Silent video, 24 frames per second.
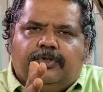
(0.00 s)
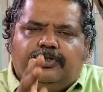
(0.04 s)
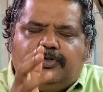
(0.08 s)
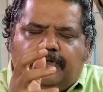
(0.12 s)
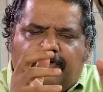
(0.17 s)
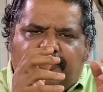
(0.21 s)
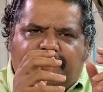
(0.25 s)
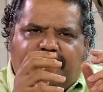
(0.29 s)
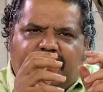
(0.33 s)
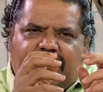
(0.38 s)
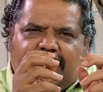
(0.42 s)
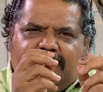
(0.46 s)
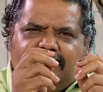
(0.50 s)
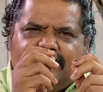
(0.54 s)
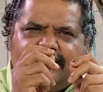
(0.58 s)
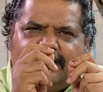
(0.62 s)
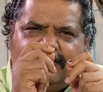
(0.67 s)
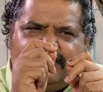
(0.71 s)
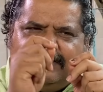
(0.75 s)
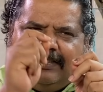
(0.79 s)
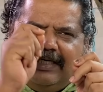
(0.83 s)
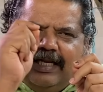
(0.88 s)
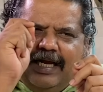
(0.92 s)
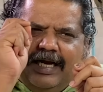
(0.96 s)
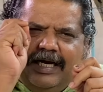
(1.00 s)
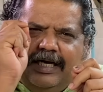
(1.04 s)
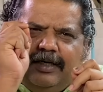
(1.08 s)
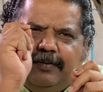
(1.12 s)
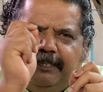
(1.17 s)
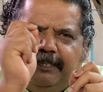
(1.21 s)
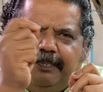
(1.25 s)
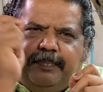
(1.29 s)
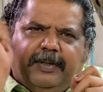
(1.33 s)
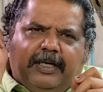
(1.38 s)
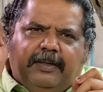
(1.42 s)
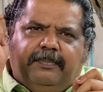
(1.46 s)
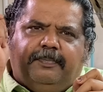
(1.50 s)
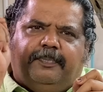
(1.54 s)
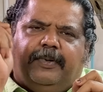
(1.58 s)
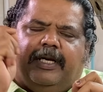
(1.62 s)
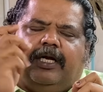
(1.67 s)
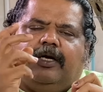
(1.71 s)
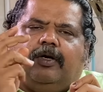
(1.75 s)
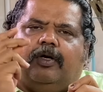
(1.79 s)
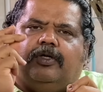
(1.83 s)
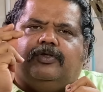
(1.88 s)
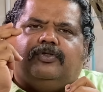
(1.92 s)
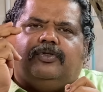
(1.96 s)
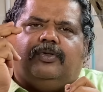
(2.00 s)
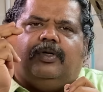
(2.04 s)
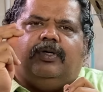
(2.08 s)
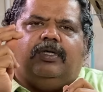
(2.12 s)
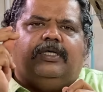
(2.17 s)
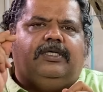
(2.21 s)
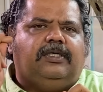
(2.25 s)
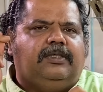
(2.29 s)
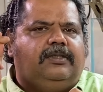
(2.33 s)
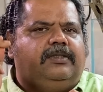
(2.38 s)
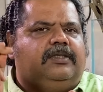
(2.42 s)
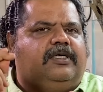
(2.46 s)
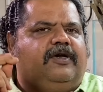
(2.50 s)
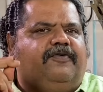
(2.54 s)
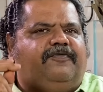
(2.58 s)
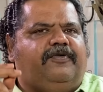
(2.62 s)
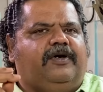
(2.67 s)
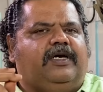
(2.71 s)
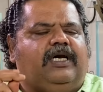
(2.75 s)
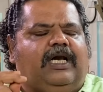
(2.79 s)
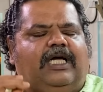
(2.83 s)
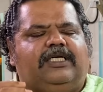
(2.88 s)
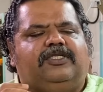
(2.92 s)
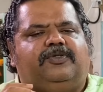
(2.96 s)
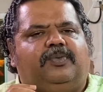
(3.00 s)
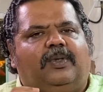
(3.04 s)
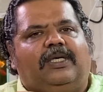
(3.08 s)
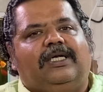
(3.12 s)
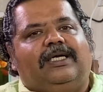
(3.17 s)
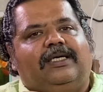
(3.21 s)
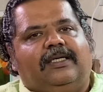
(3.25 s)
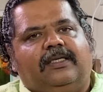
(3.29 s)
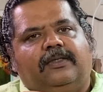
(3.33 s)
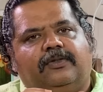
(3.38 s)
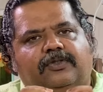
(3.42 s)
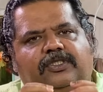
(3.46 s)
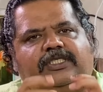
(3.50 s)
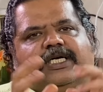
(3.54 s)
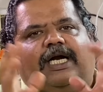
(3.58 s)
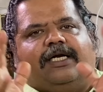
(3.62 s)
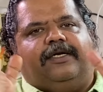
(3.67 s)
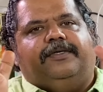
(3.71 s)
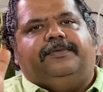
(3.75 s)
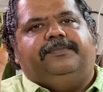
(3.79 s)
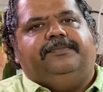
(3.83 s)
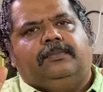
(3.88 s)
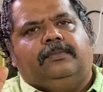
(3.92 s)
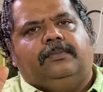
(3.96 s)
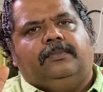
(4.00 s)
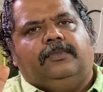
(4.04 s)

So if there is a slight pinprick also, a toughened glass will shatter.